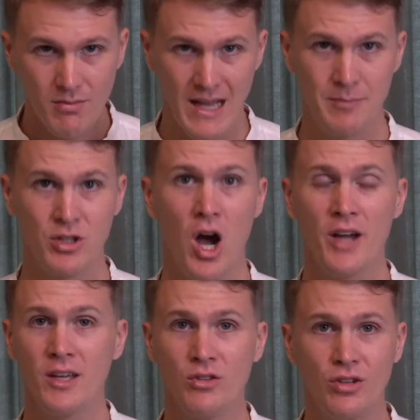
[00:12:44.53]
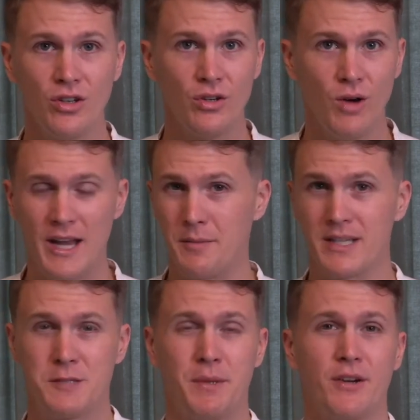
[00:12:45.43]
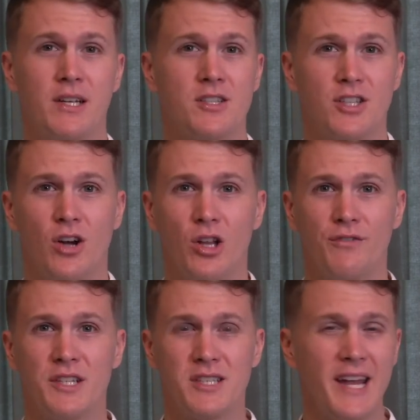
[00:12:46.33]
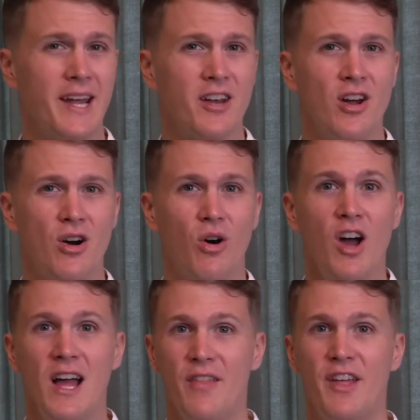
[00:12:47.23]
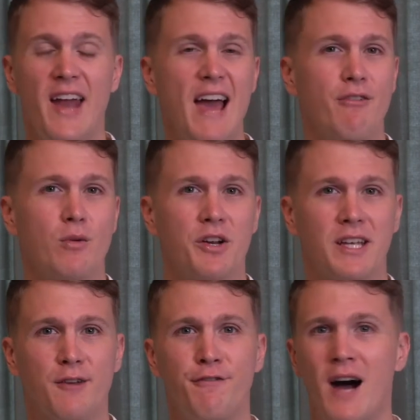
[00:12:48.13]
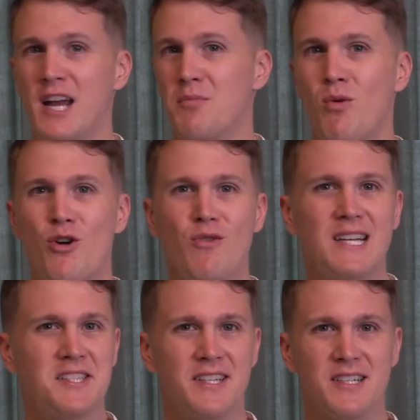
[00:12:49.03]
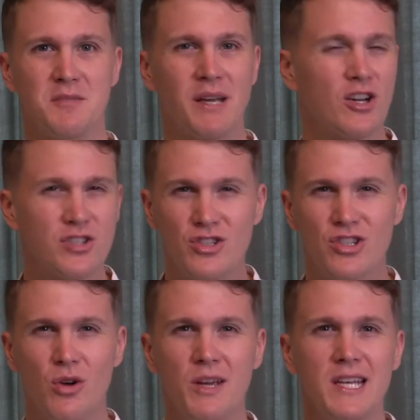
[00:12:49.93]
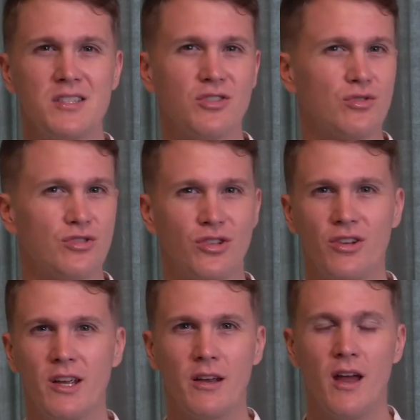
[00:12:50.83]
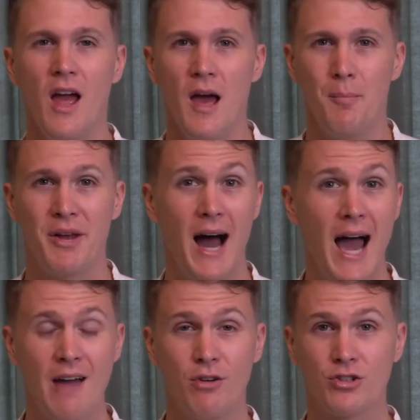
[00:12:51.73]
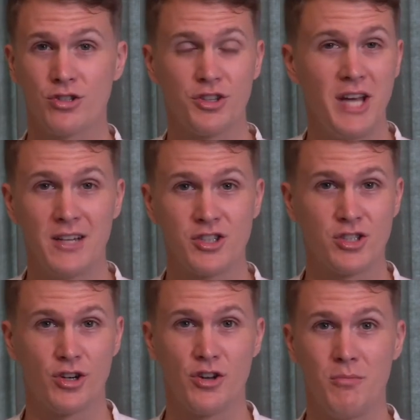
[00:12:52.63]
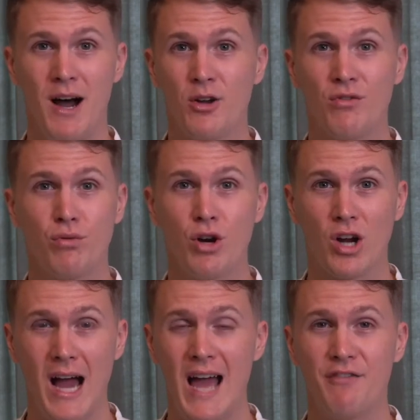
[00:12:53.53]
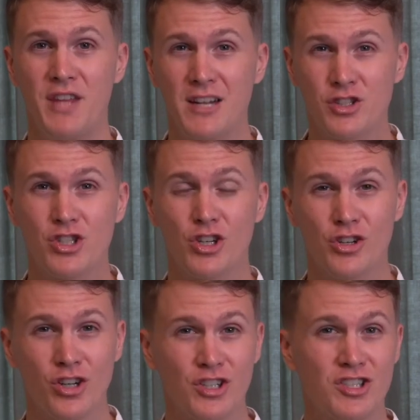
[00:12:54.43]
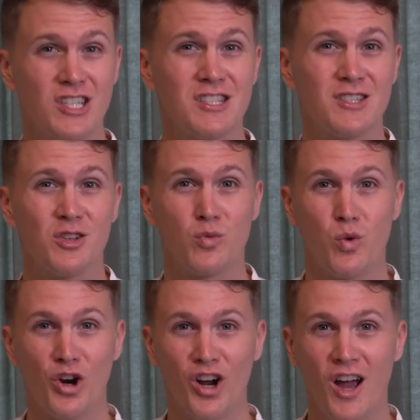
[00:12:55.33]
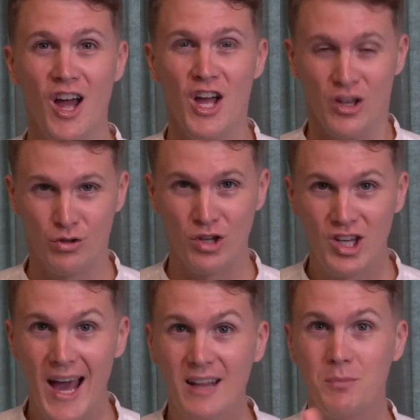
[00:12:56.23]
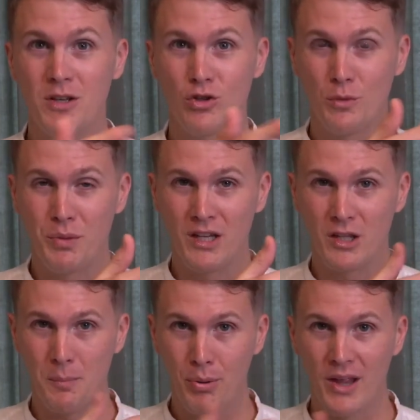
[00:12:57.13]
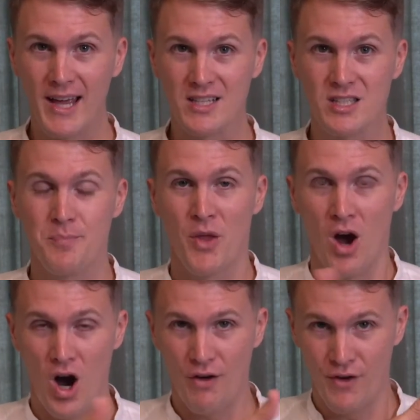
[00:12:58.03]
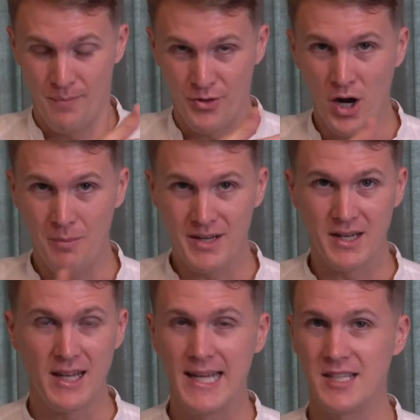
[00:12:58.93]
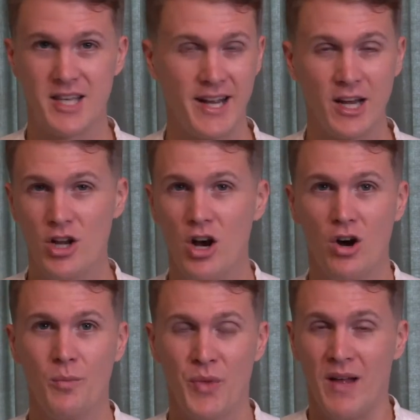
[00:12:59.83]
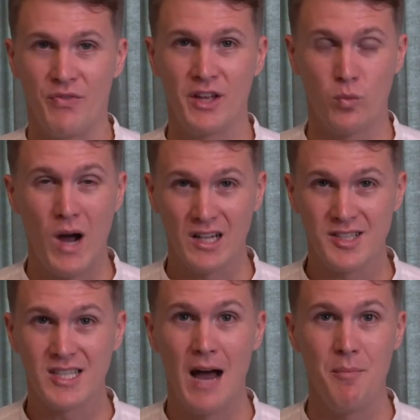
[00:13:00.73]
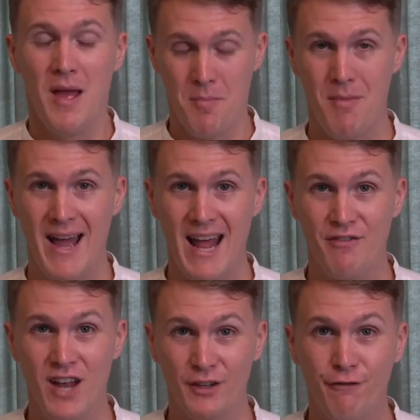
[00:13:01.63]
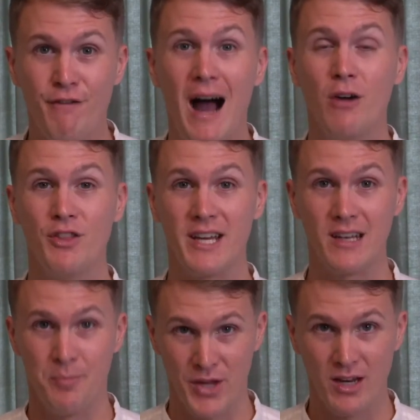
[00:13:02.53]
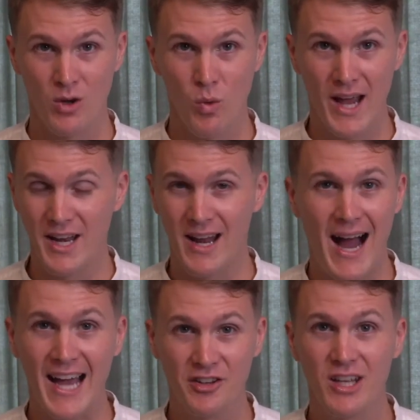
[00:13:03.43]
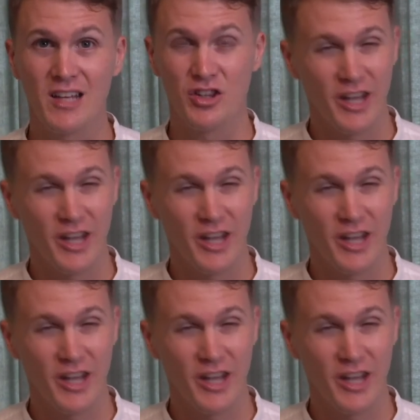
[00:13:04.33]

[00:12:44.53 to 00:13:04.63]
I'm talking to you and I'm experiencing all of this. And I know that everyone can find more resonance because it's so easy to tune in. But I have also done certain amount of work. I have done certain consistent work to get me to be in the place of dominant ease. And I know that while some might have not found it in a way that I did, they